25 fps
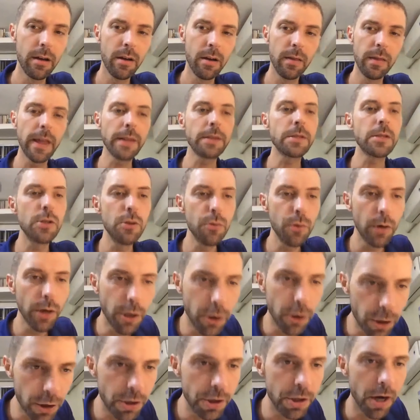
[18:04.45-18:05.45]
let's do a
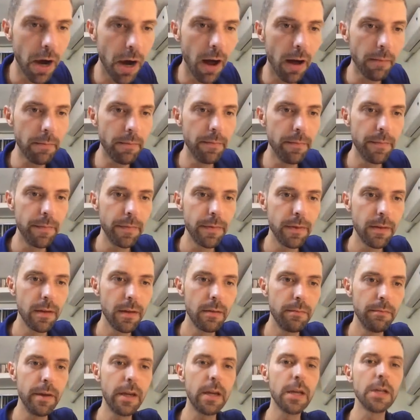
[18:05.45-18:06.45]
good job
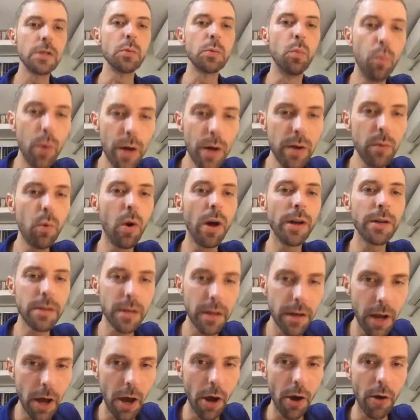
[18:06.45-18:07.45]
because we want to
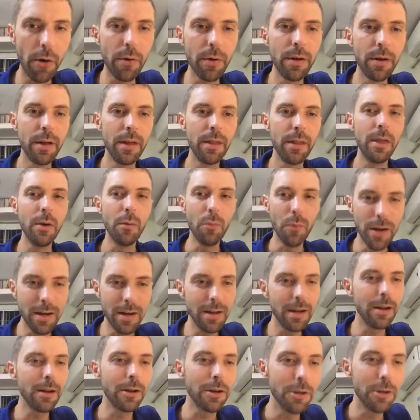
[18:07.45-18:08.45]
know that we
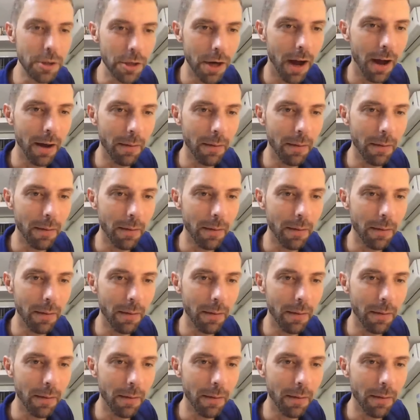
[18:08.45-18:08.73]
did a good job.